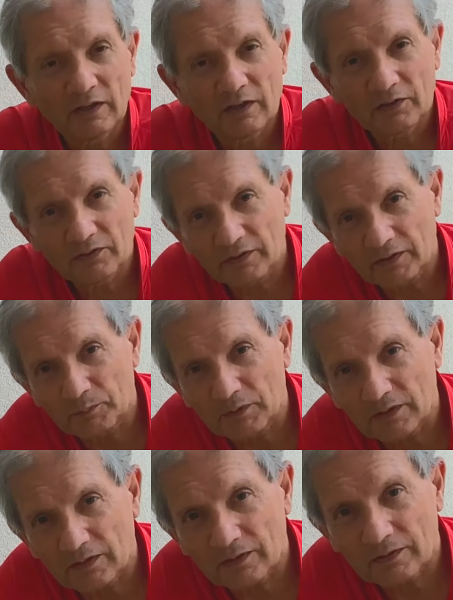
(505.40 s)

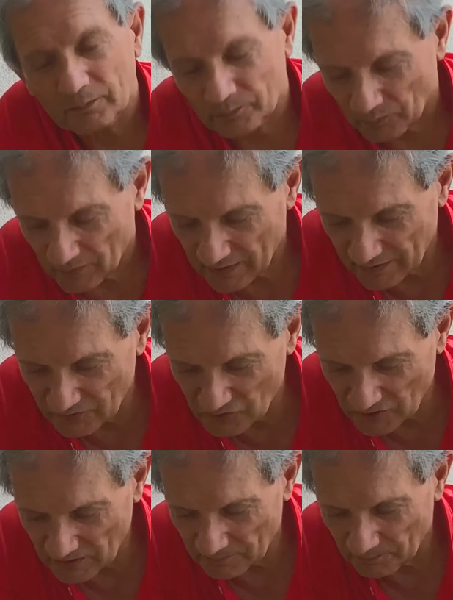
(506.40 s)
thermal
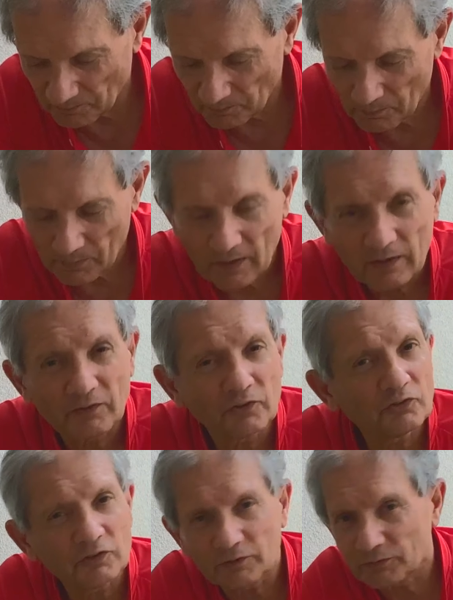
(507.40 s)
energy. The
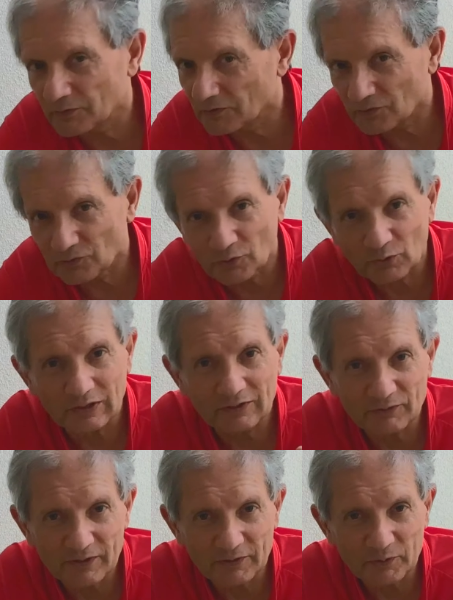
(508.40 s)
surface is totally
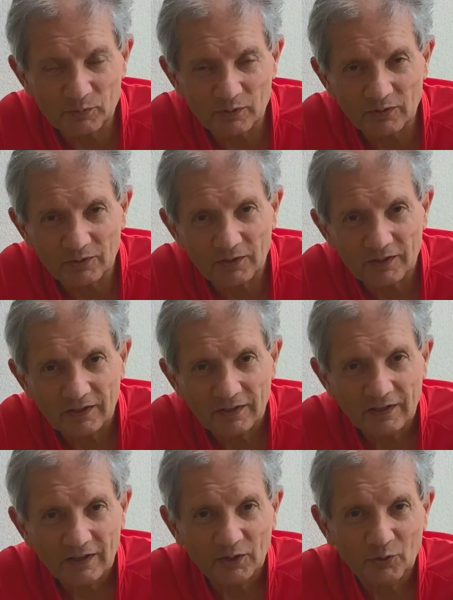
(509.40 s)
variable.
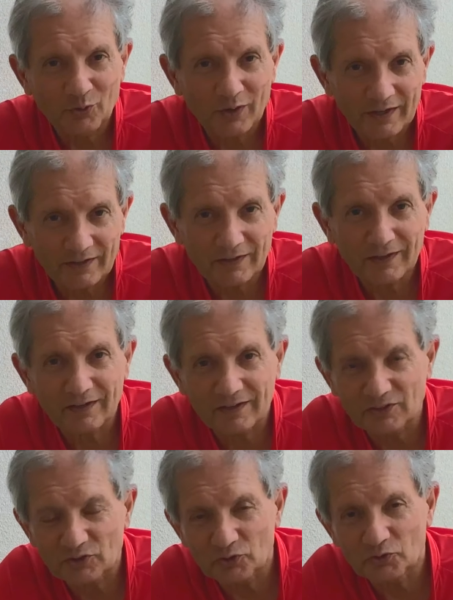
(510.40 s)
Quite an
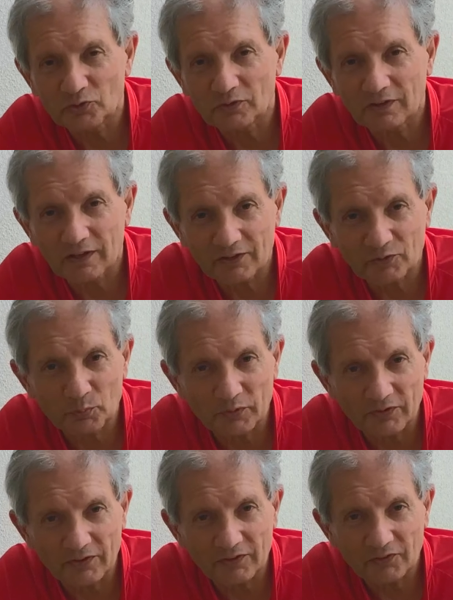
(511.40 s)
unusual
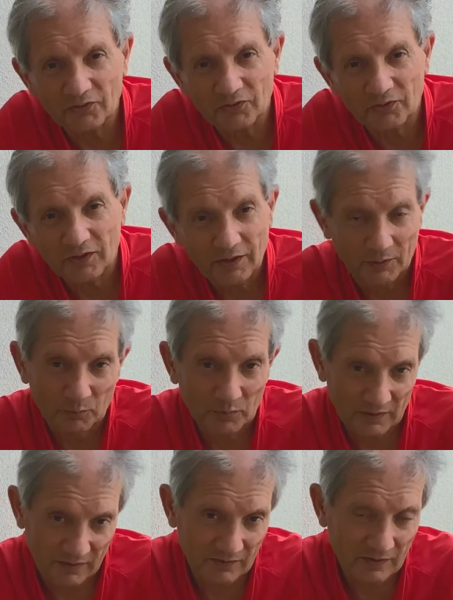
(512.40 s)
experience, but
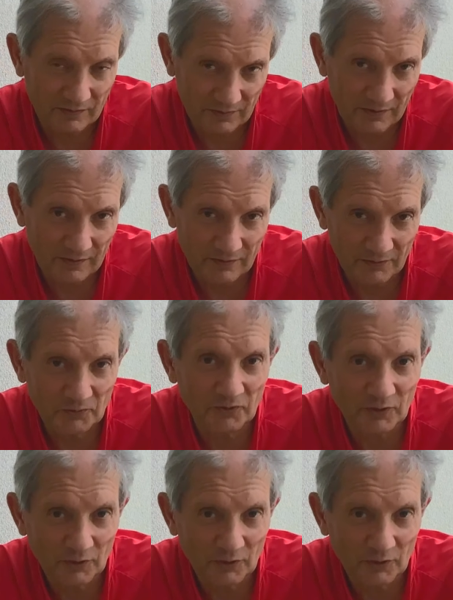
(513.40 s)
as I say, there is a